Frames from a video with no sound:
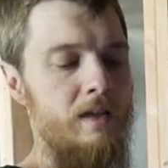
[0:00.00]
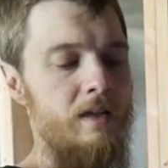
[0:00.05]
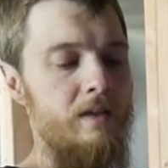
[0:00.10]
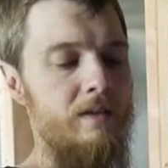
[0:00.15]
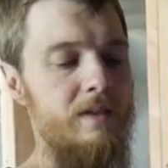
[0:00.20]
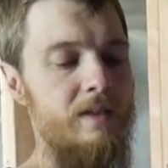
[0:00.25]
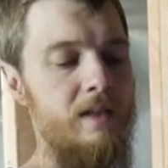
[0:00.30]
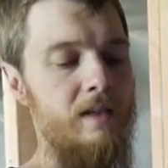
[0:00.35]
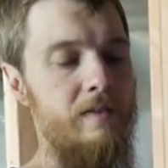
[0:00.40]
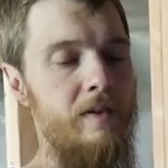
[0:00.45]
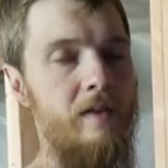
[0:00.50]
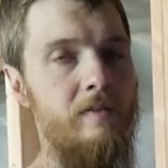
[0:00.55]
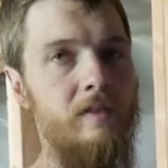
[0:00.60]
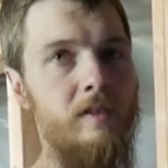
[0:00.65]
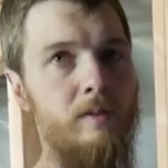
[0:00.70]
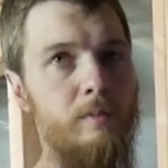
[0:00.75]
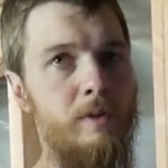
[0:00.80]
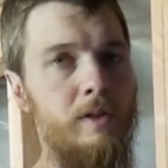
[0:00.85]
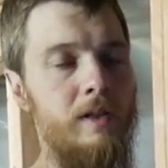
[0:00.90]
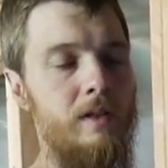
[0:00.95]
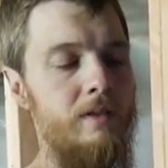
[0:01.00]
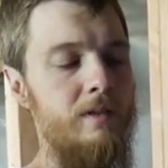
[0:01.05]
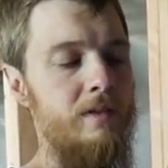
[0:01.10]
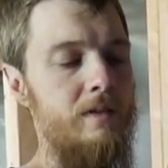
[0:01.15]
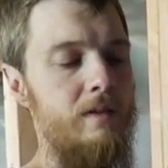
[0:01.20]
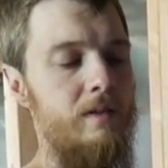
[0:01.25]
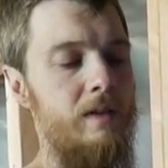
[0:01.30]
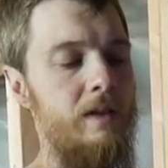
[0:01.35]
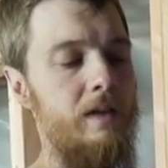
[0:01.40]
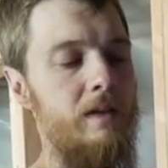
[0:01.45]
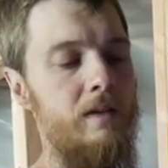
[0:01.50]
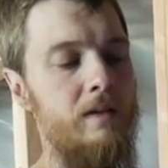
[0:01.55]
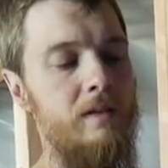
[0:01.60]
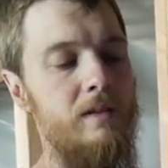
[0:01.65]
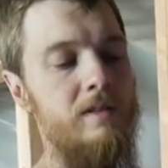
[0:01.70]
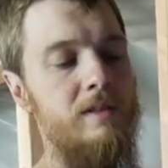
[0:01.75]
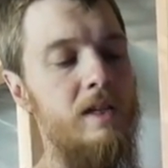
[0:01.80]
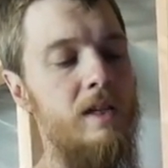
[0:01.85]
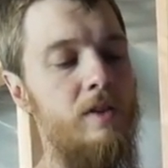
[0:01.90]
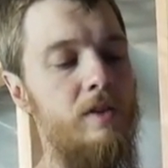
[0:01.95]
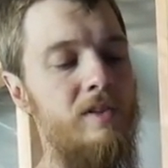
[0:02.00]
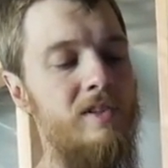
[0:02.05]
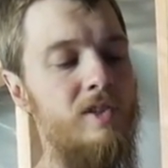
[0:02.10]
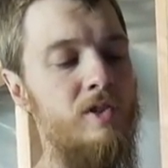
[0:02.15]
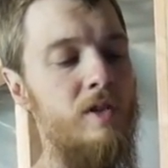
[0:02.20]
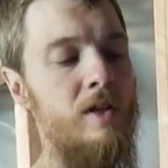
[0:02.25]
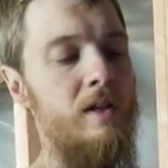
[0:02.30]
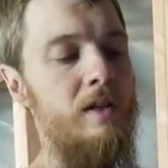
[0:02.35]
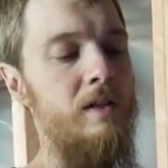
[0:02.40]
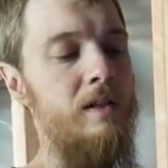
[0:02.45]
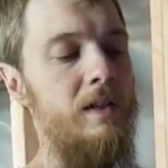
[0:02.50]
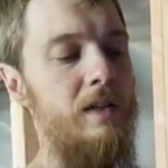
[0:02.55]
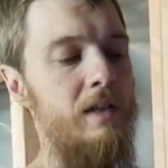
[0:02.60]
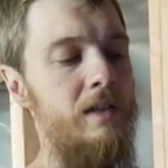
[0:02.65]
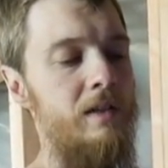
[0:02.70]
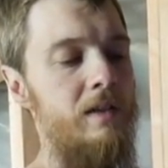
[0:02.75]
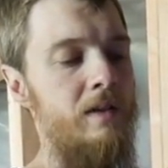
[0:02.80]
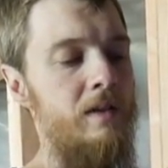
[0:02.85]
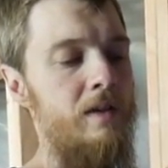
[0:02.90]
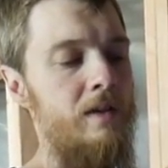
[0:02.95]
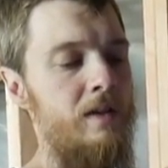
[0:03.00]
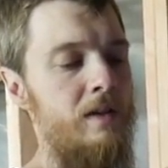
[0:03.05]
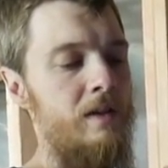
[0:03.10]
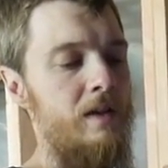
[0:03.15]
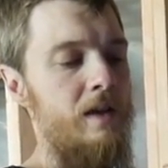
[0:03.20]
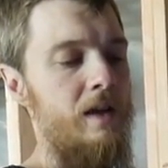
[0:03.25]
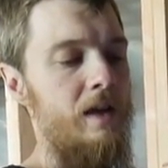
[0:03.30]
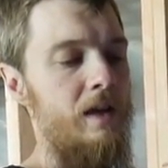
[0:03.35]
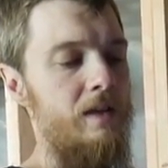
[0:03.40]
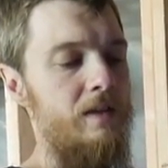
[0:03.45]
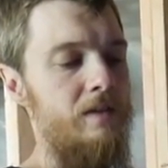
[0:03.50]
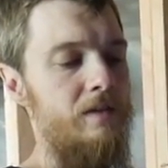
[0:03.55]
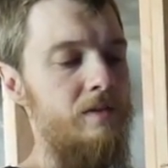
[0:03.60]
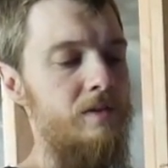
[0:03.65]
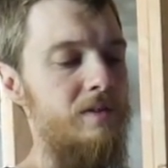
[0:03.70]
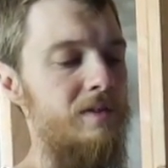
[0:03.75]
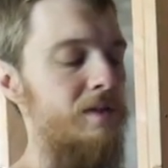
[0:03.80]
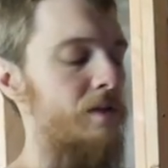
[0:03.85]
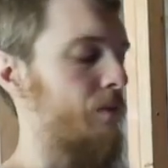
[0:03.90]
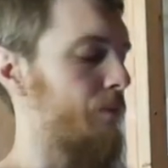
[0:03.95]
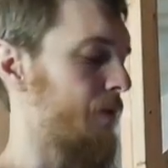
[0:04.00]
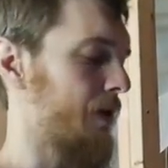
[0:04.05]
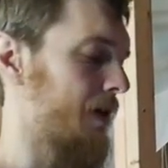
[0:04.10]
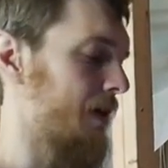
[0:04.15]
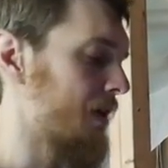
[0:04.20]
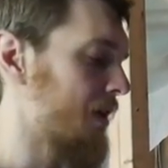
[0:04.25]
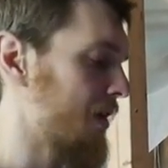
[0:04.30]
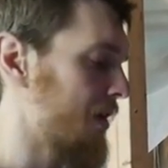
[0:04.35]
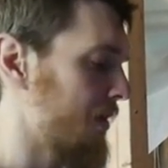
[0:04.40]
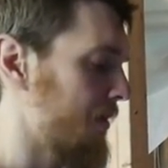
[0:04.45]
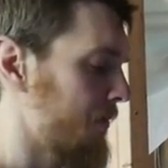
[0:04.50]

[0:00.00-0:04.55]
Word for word: instead of having the blades, like the teeth, straight in a line. And they're just too big,